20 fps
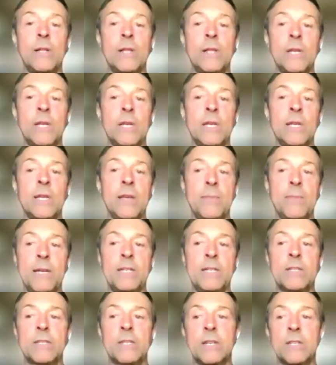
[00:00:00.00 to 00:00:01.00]
Well, in
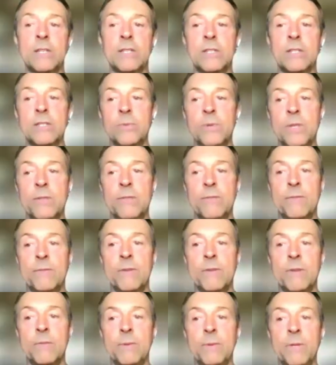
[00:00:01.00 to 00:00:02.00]
my discussions with
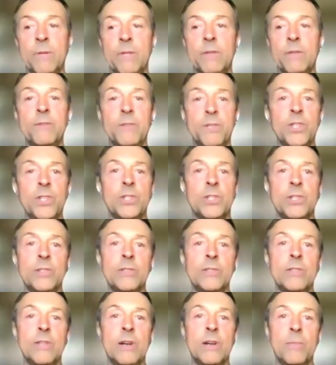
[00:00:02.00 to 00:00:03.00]
the
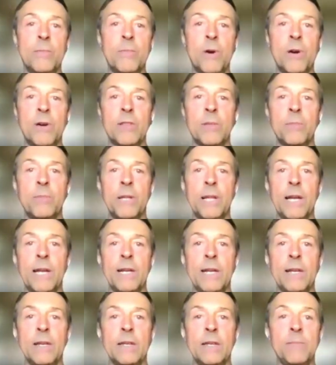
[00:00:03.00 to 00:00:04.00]
physicians that are part of the
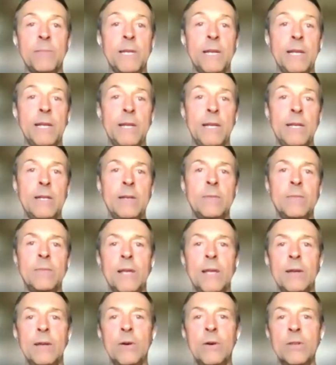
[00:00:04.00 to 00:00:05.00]
planning committee
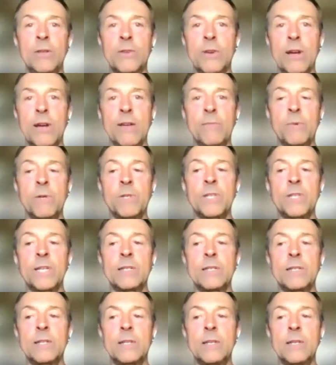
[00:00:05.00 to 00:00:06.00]
and also have
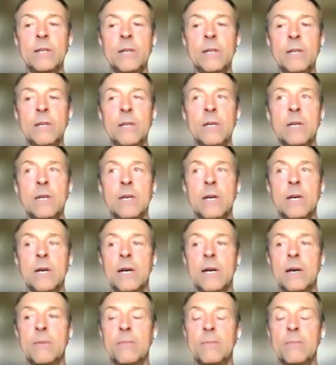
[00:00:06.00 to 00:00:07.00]
presented,
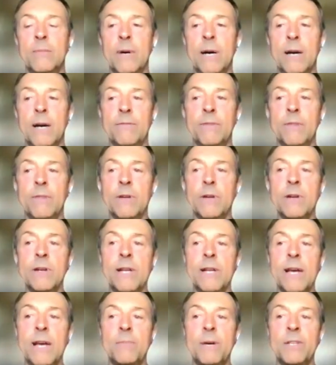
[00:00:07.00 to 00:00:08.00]
I've
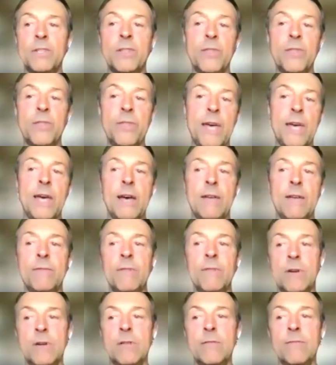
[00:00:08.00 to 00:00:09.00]
learned how much they have
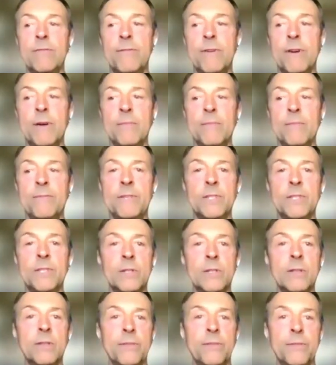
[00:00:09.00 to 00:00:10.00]
learned from
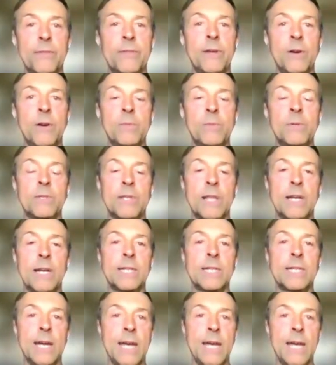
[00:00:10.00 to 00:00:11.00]
physical therapists like